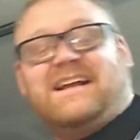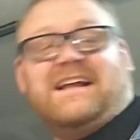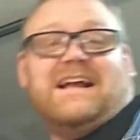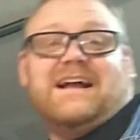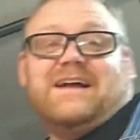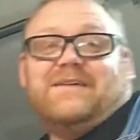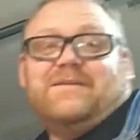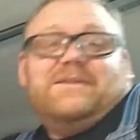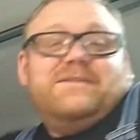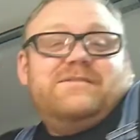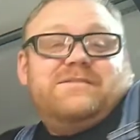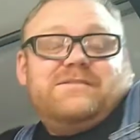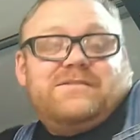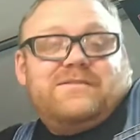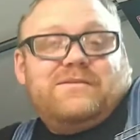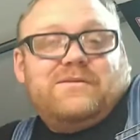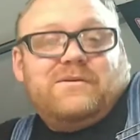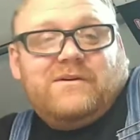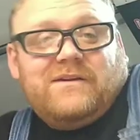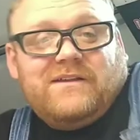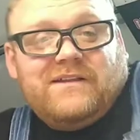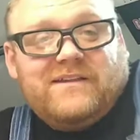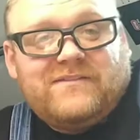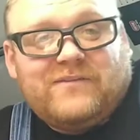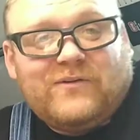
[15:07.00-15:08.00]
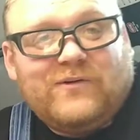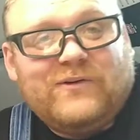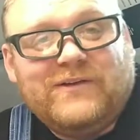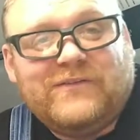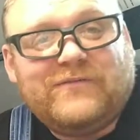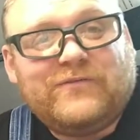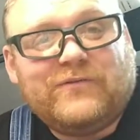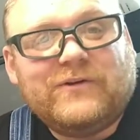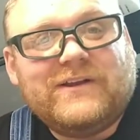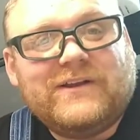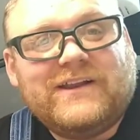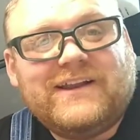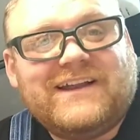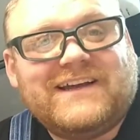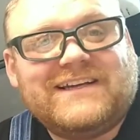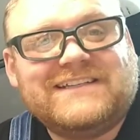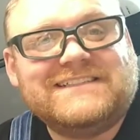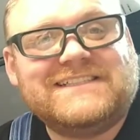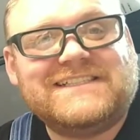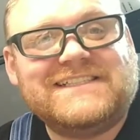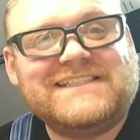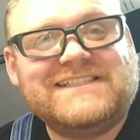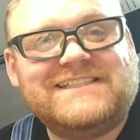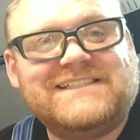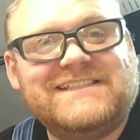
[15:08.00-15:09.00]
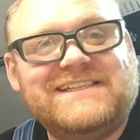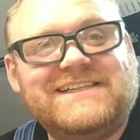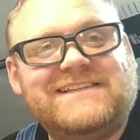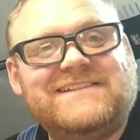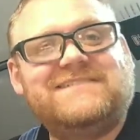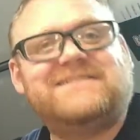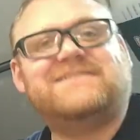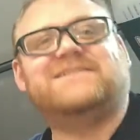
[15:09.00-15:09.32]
I mean, though, it's only 49 cc's,